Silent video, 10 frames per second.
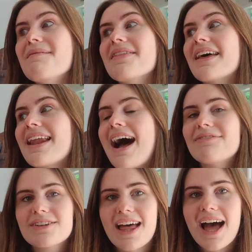And then
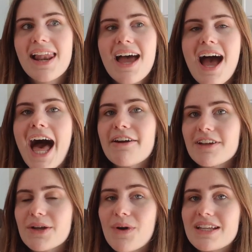after that, I
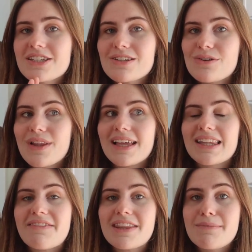really wanted to like
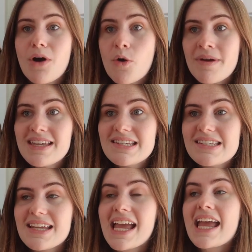live in the moment